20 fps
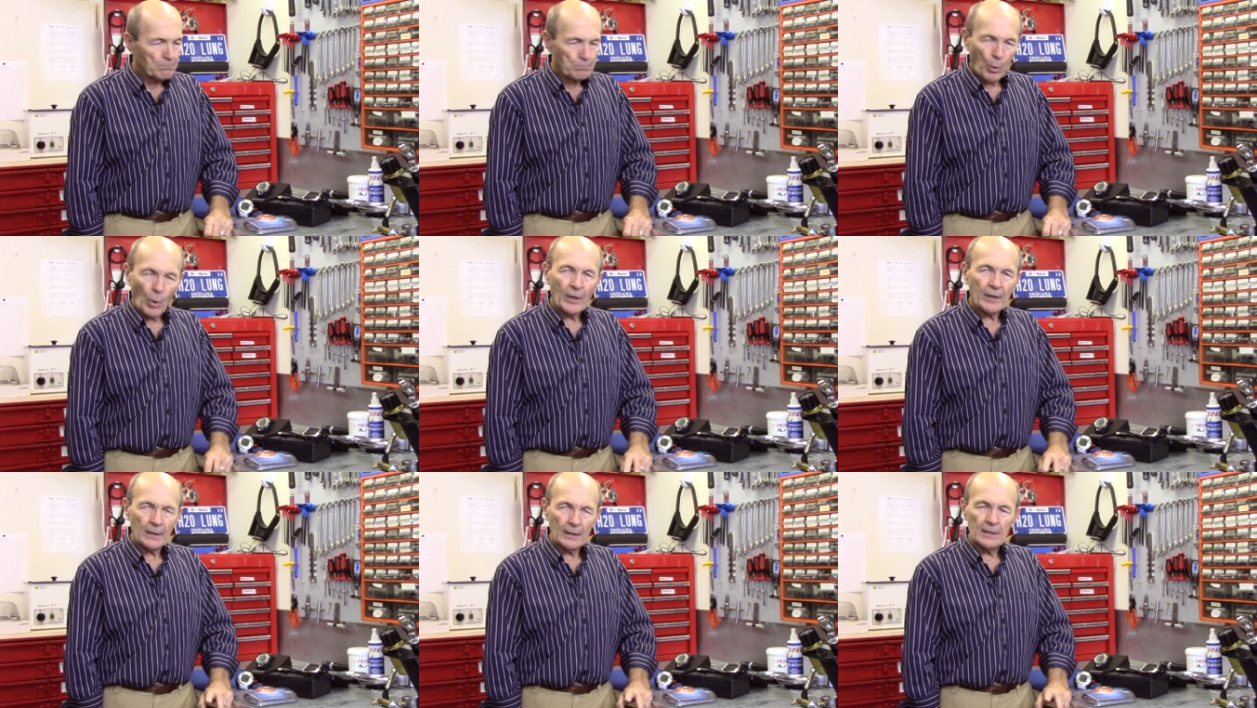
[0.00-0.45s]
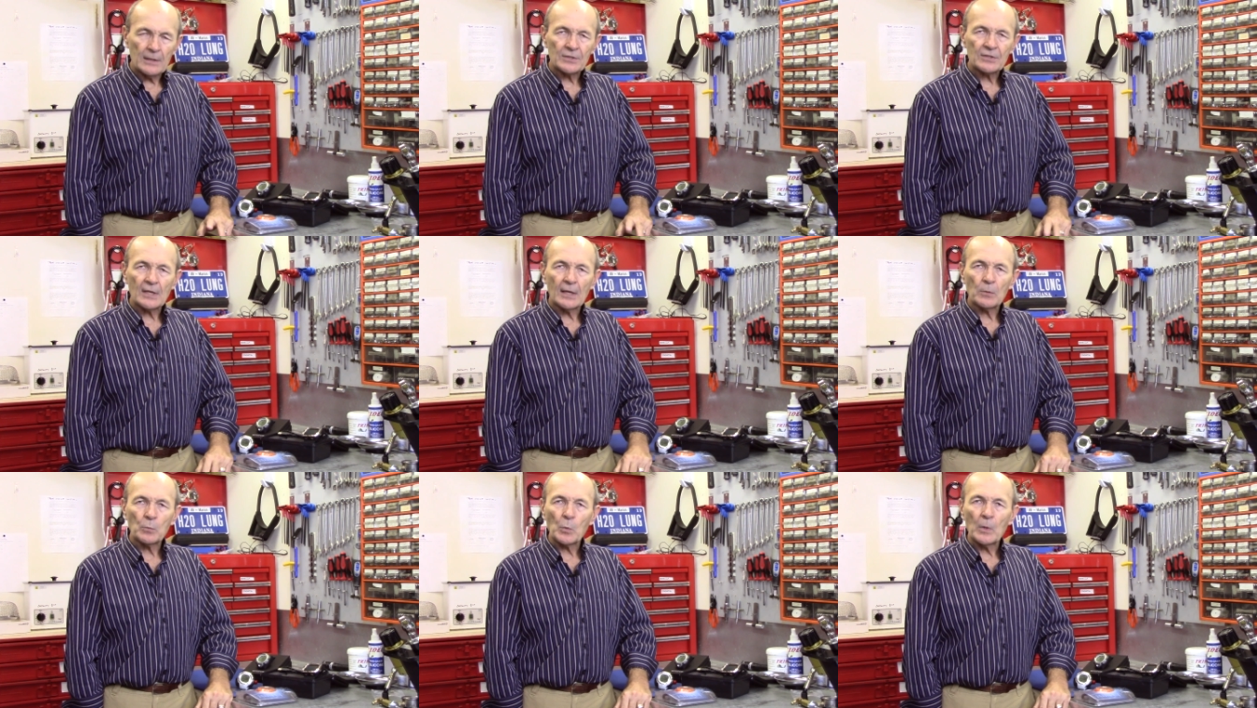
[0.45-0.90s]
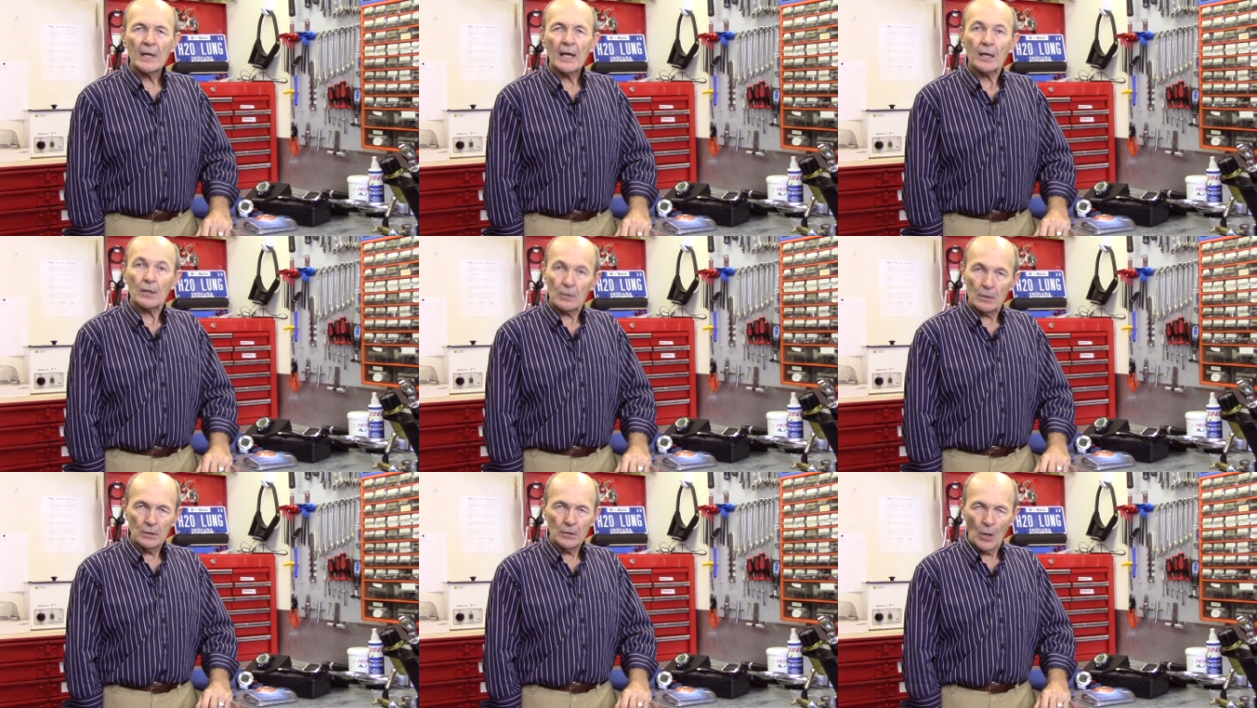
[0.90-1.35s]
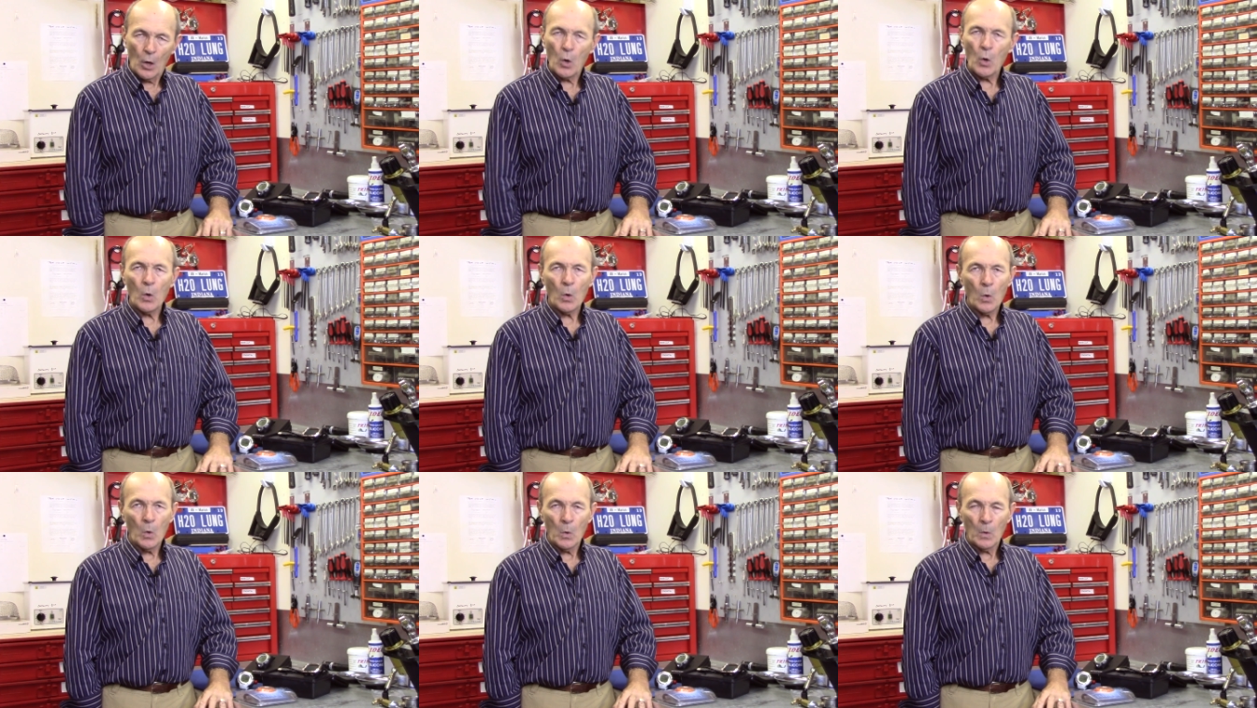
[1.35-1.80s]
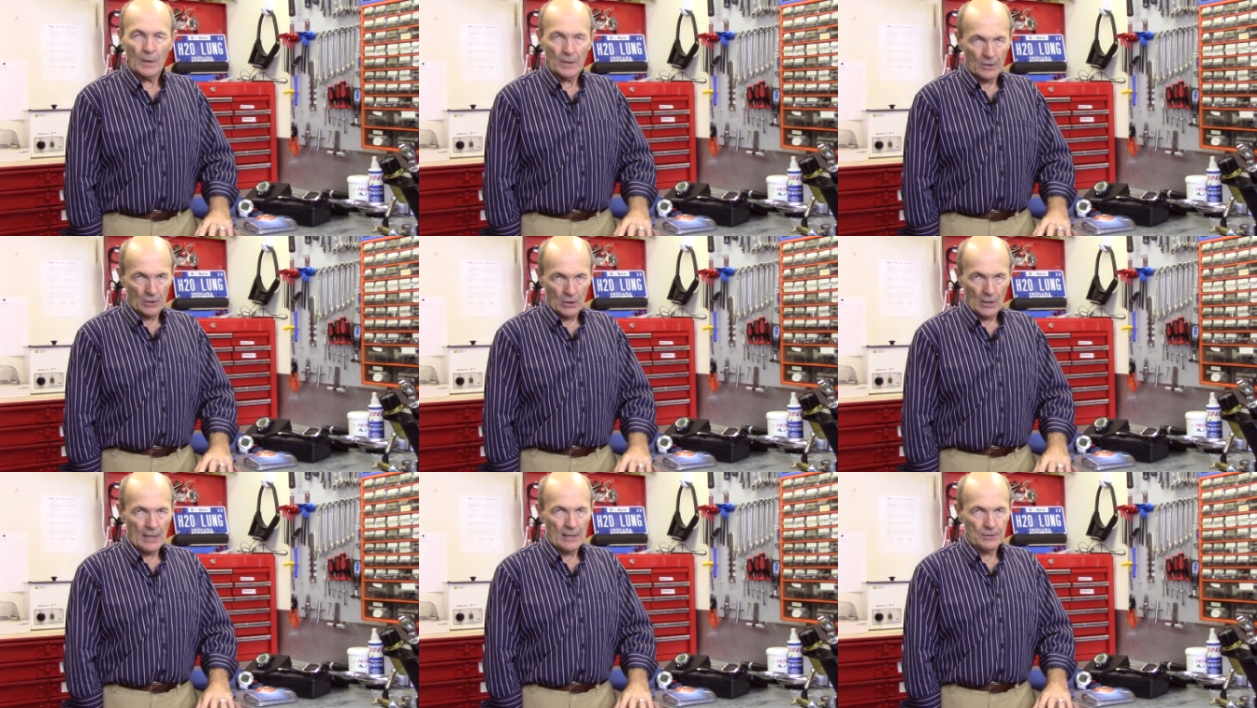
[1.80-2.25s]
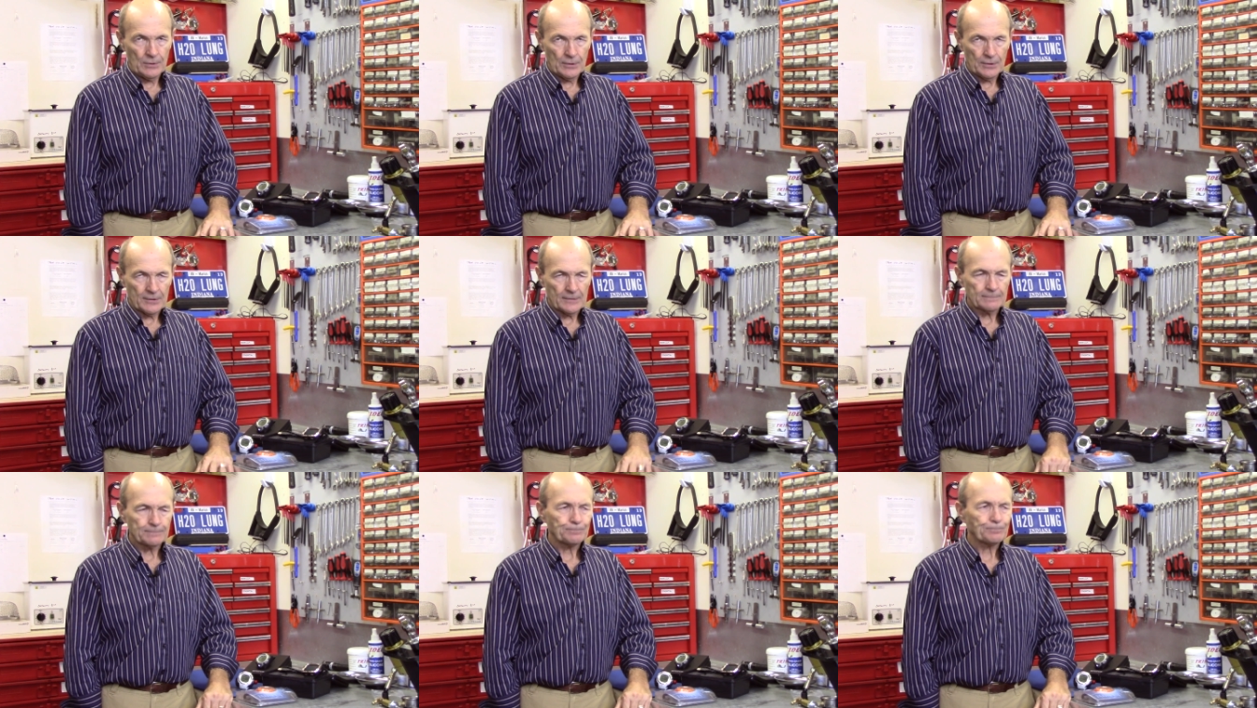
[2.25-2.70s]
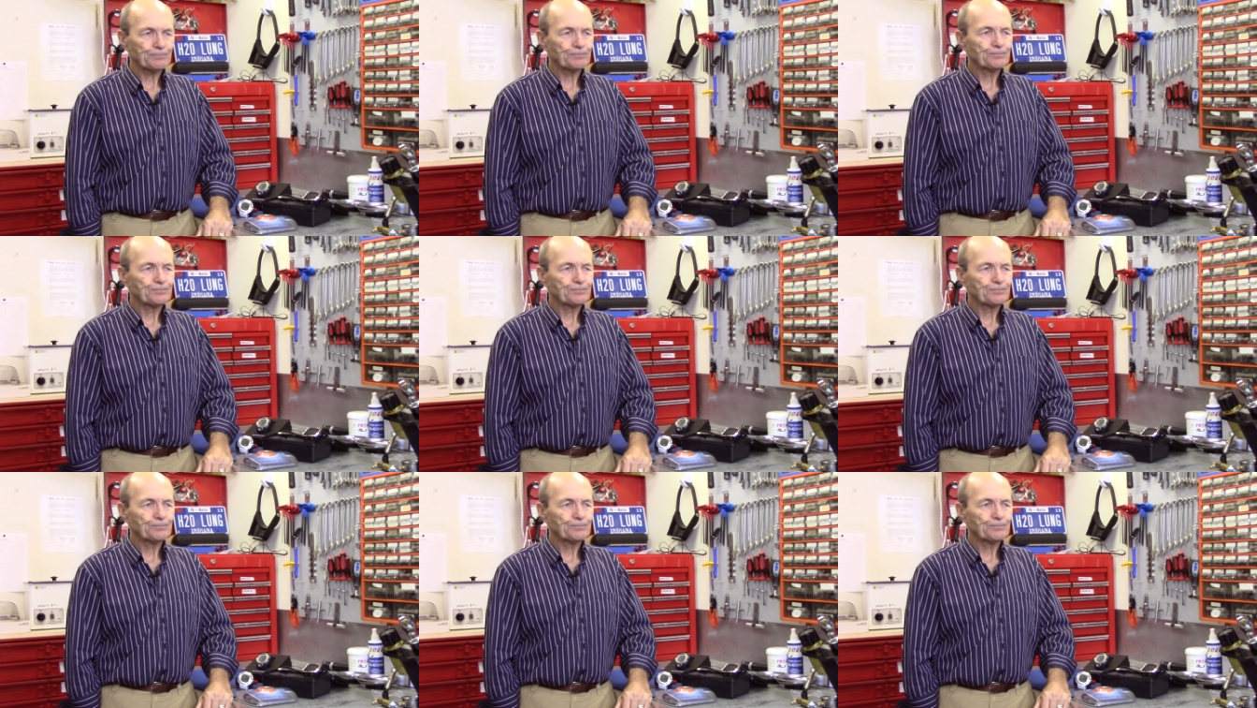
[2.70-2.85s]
Point is that we had no gauges.